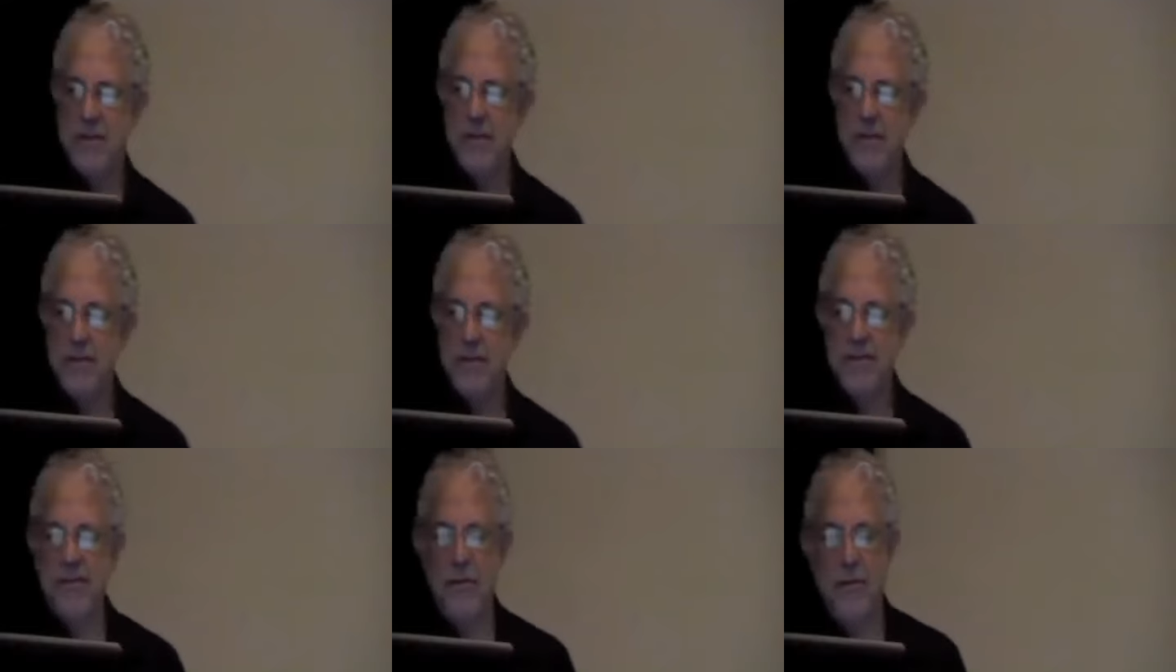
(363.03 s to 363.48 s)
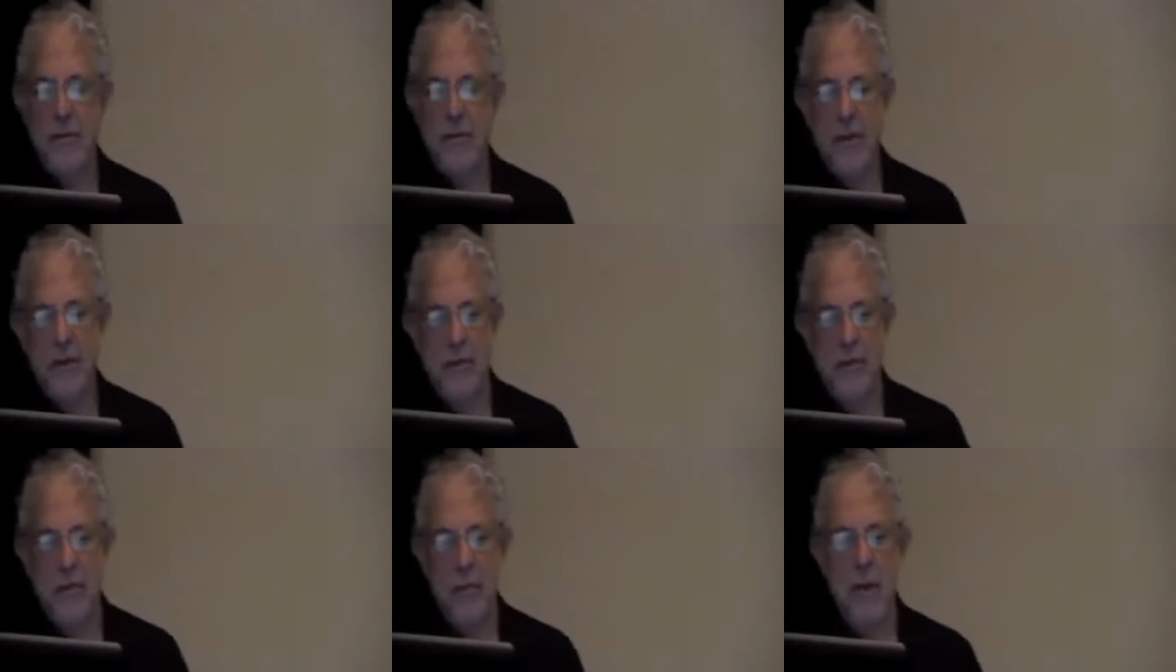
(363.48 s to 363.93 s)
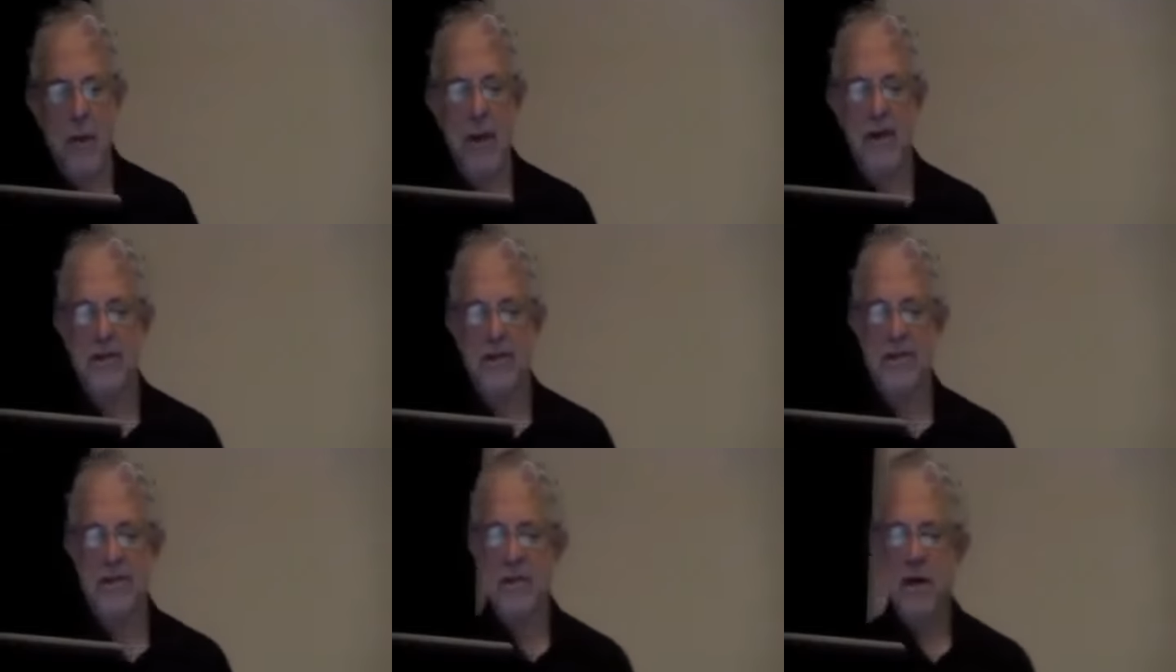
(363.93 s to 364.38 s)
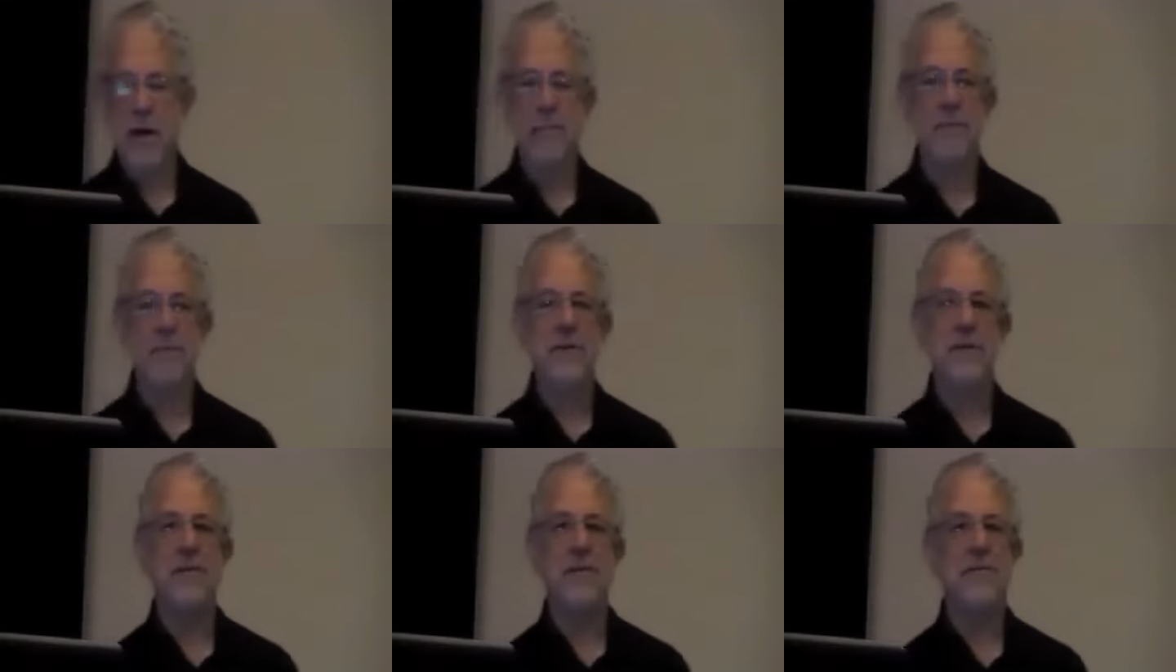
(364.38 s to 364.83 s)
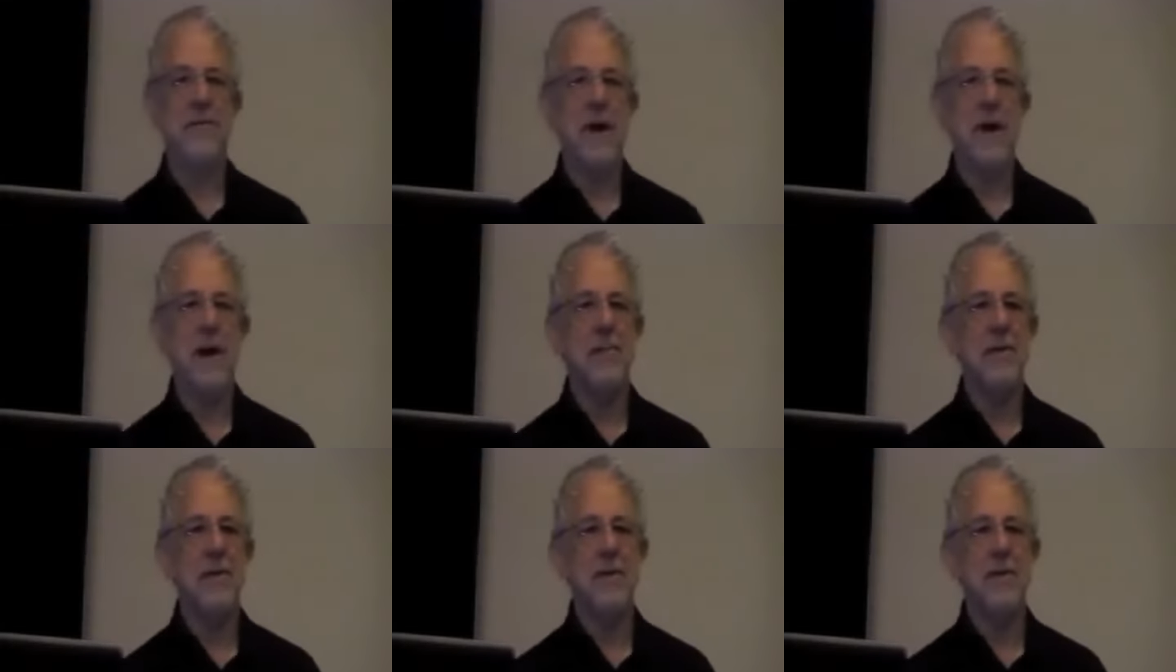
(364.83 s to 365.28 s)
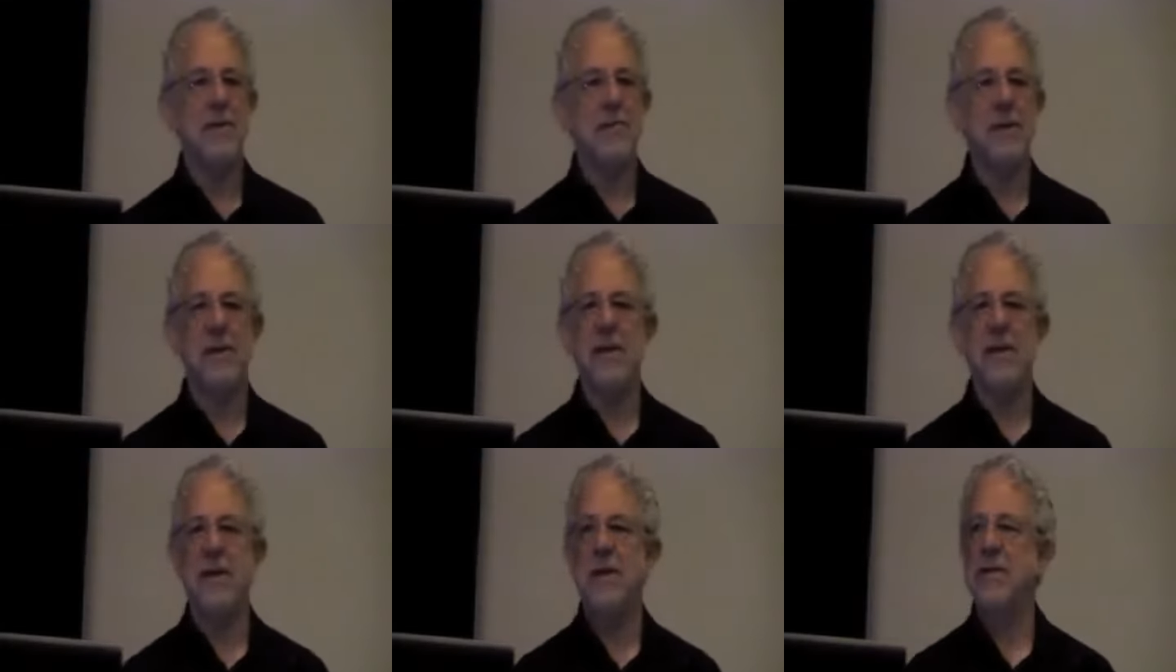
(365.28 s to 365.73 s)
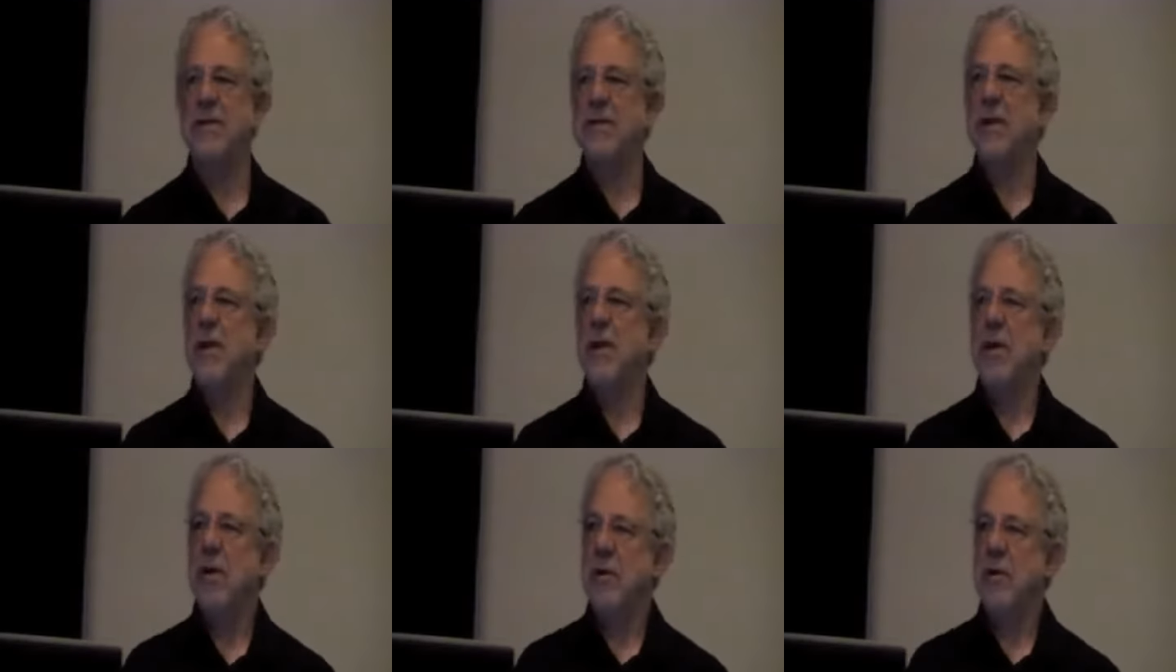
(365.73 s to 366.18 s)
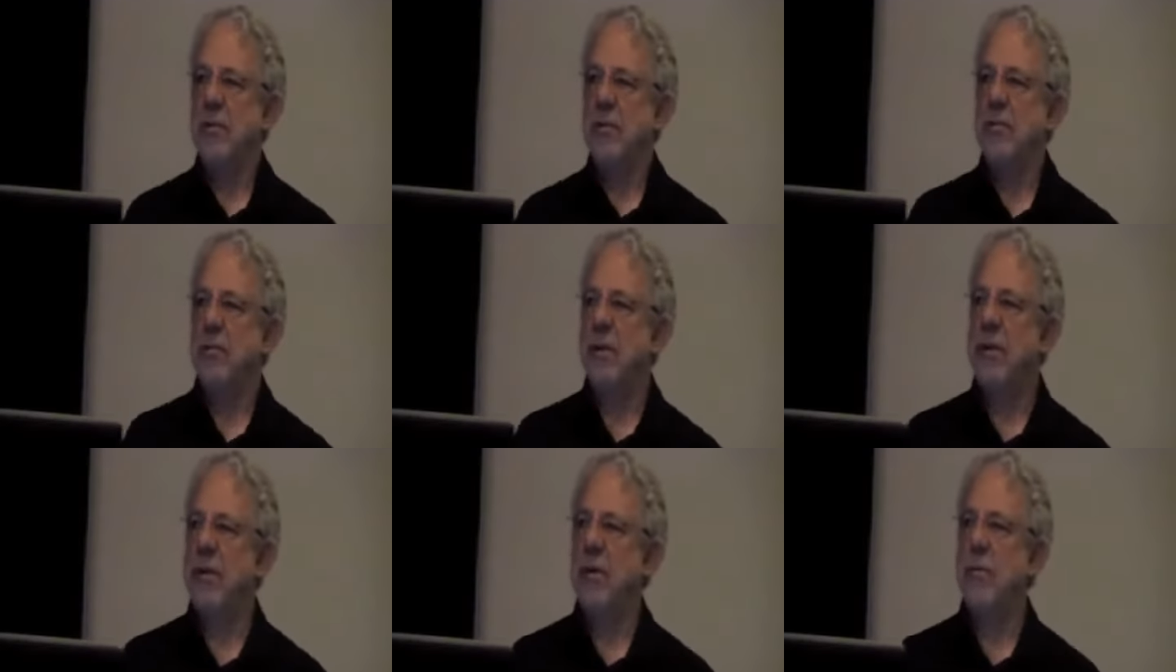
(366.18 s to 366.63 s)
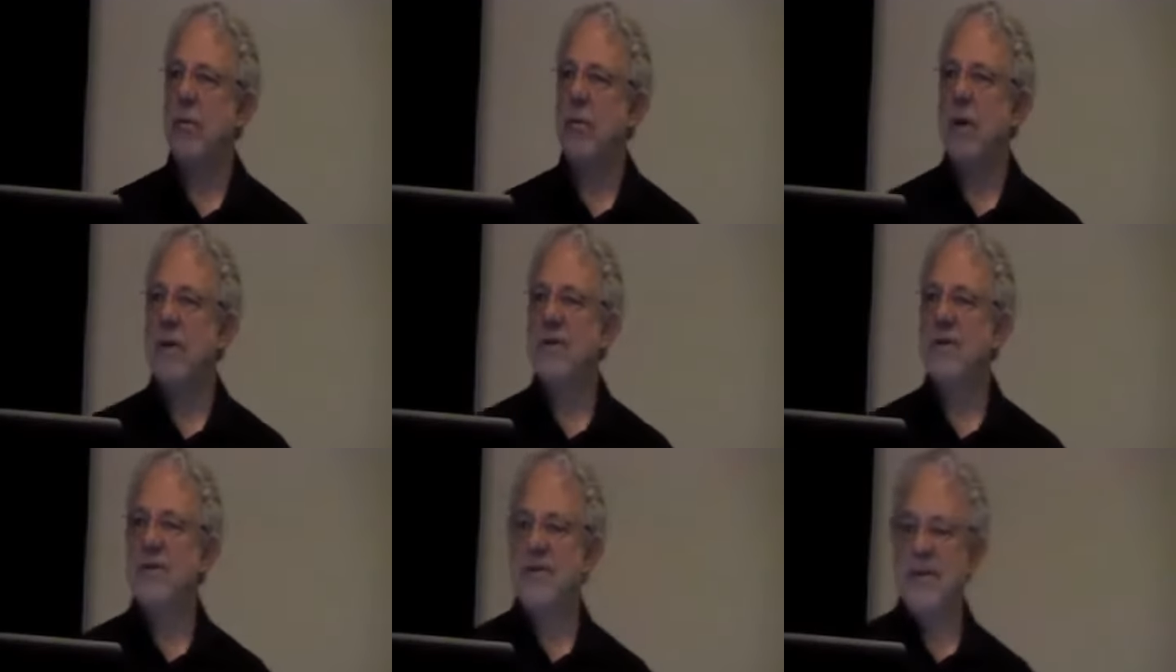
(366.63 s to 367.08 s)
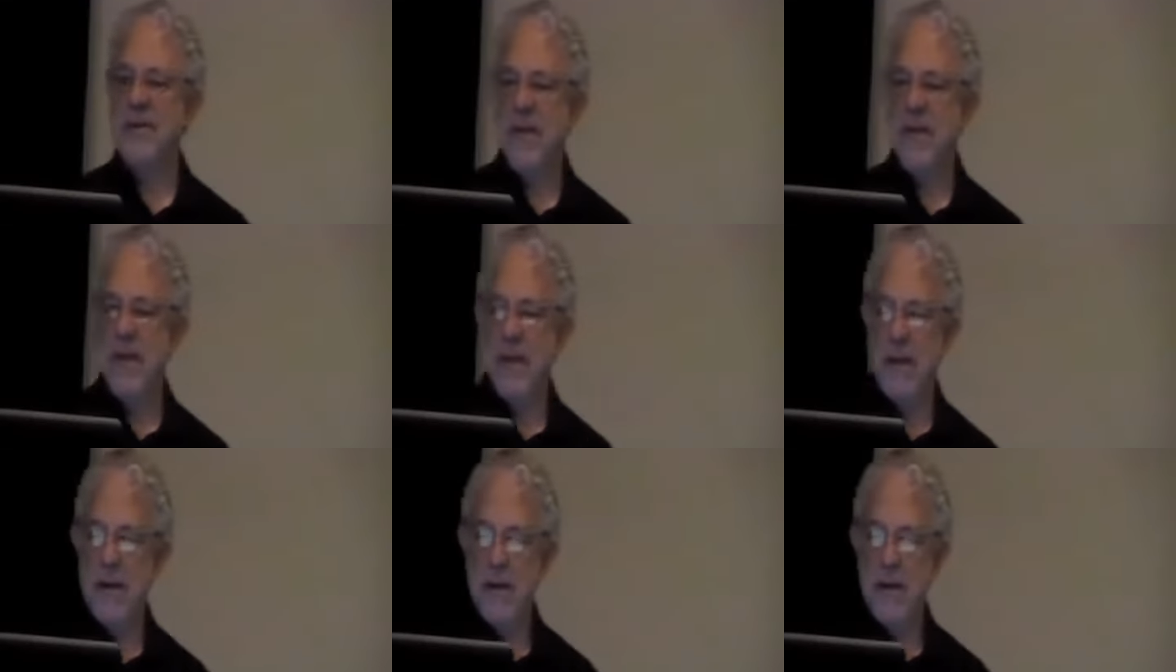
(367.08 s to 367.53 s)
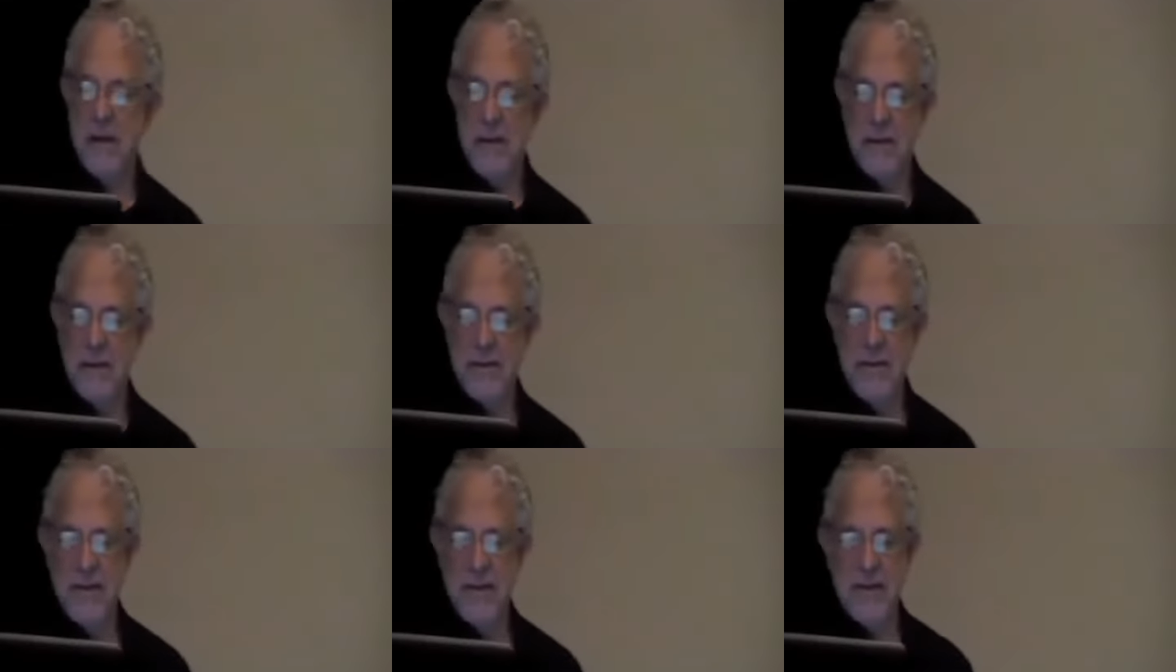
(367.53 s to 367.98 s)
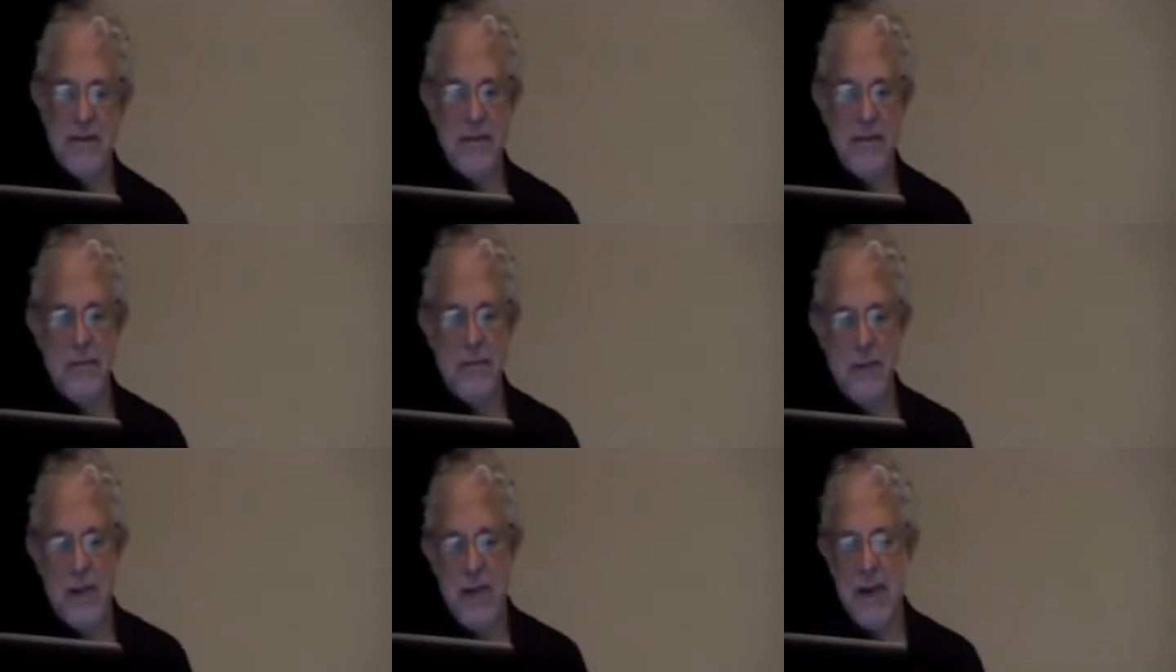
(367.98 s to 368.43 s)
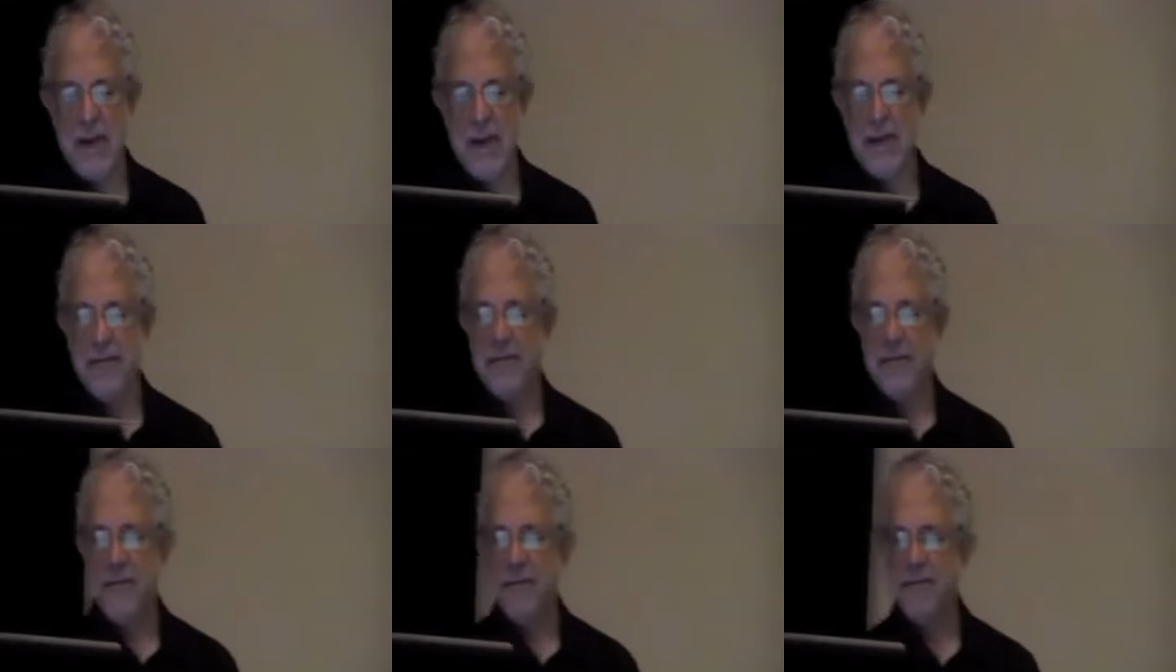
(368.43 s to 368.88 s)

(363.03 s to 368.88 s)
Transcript: It's used for rugs, carpets, and fabrics because we don't want to stain the things that we have.